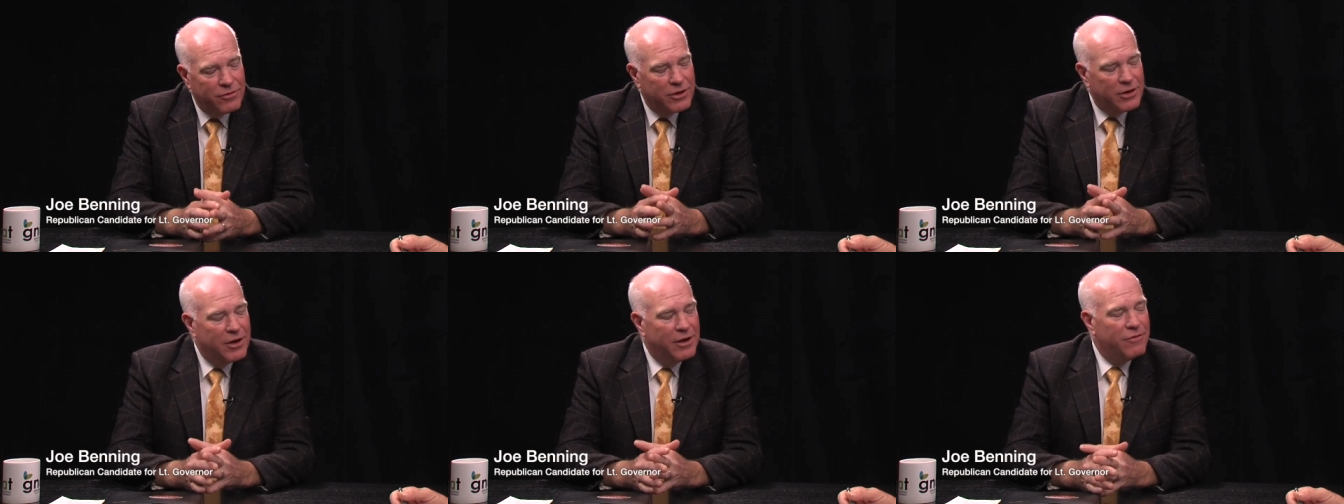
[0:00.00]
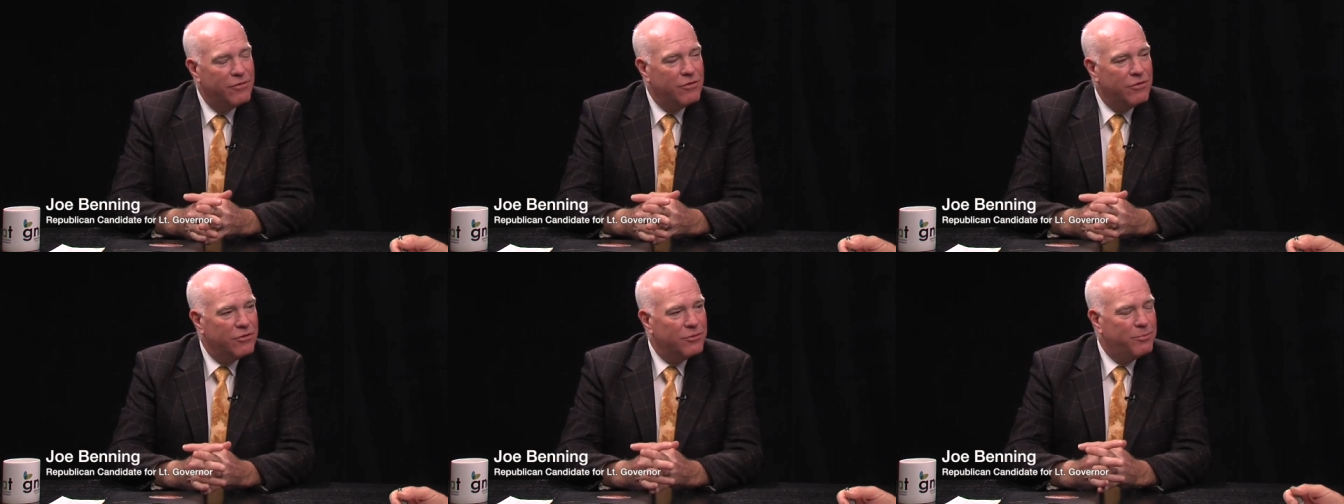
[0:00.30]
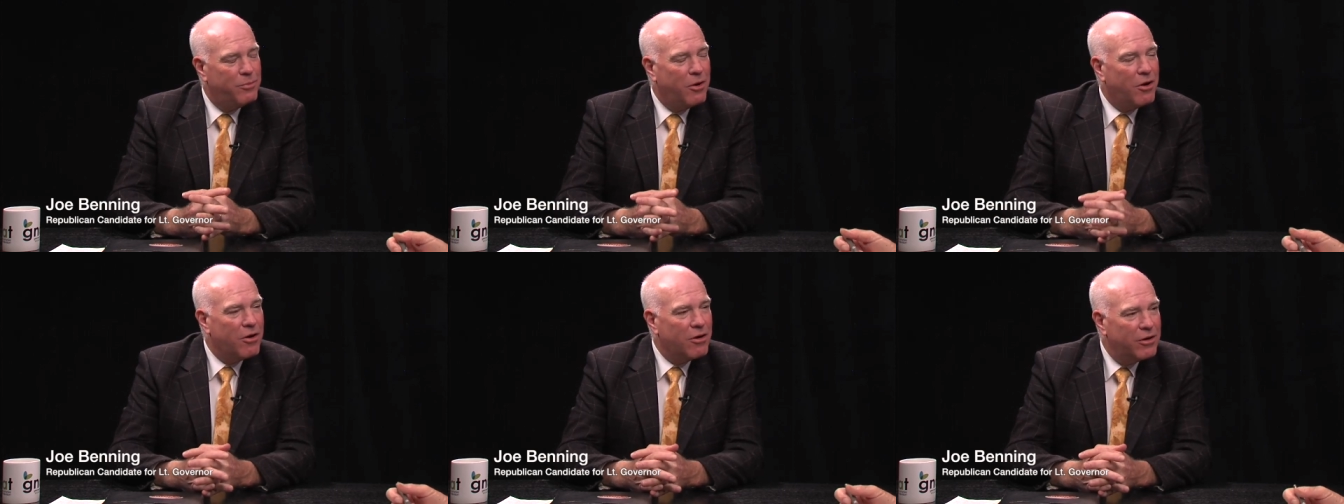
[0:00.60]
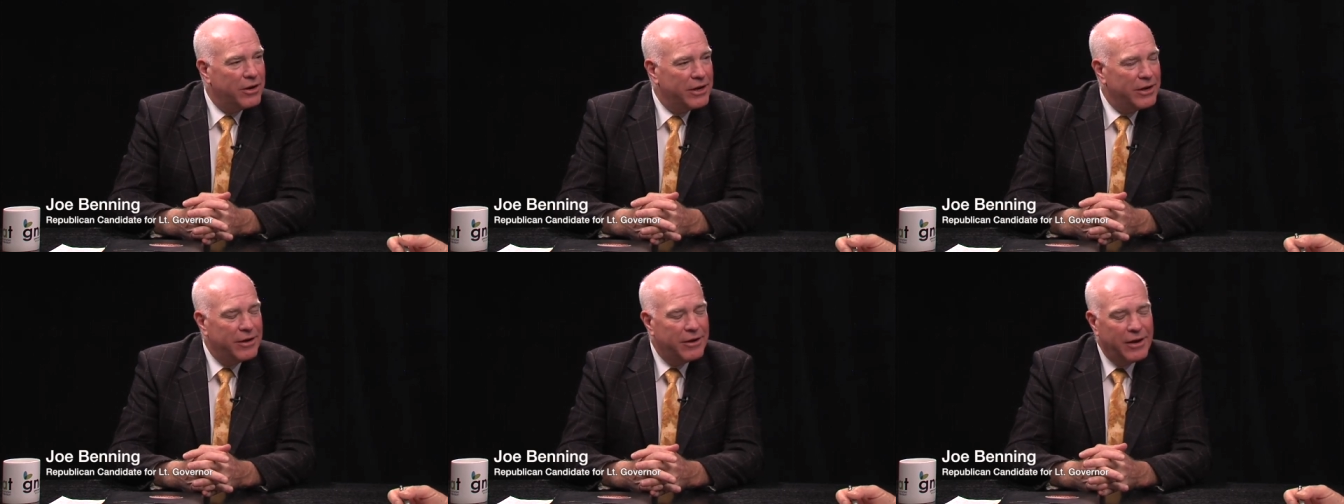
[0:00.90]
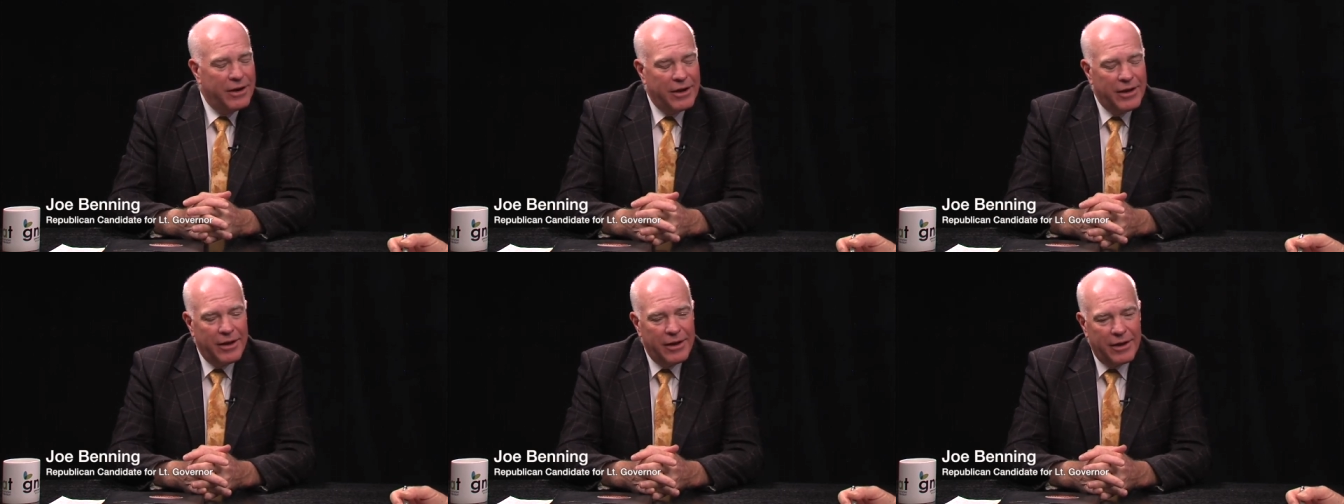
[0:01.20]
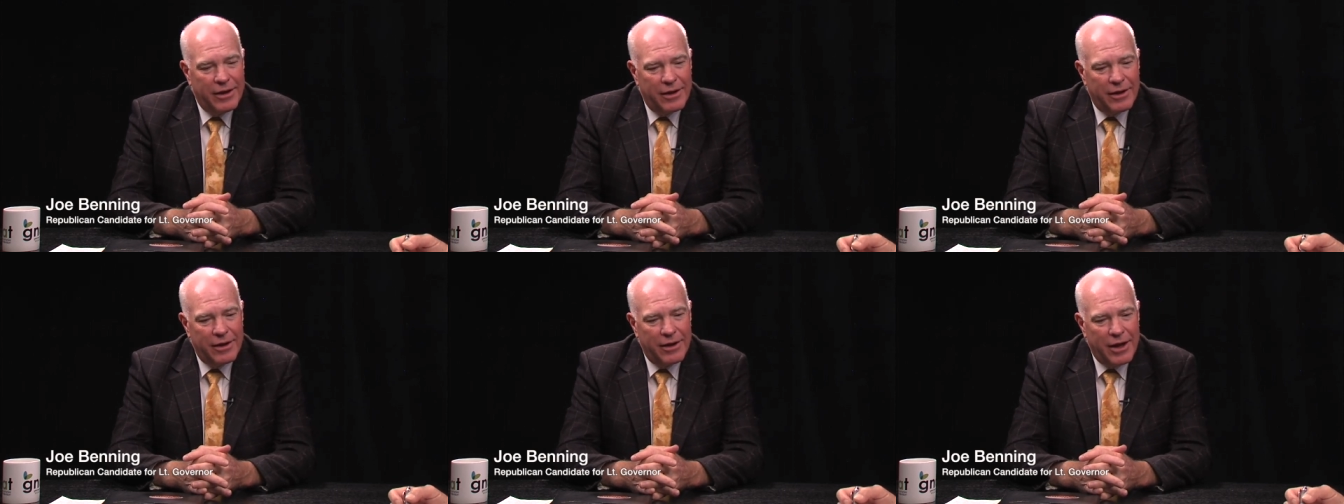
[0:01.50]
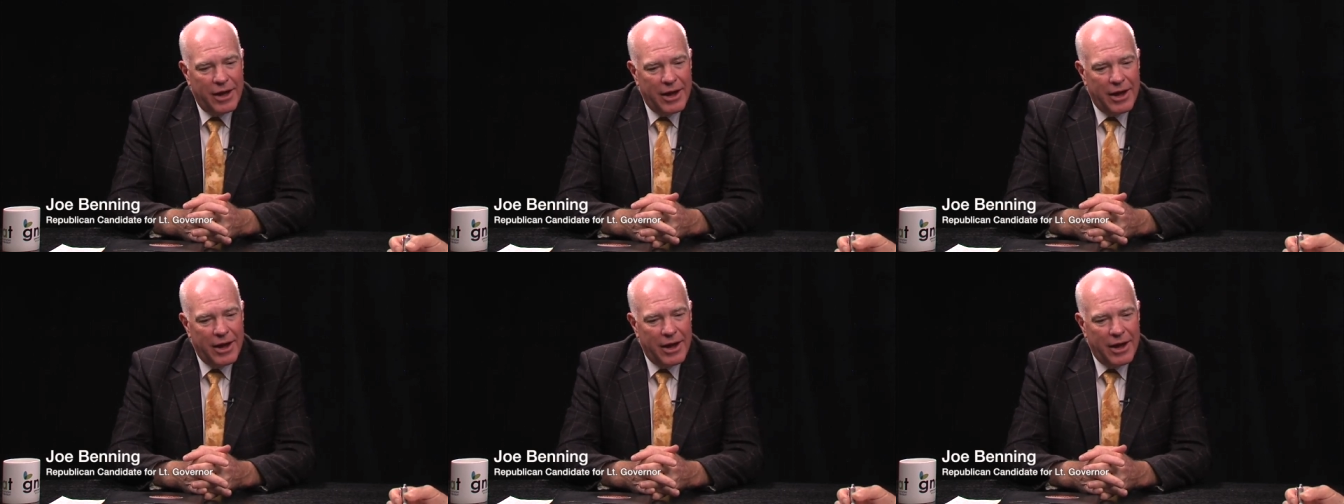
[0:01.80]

governor's party, uh,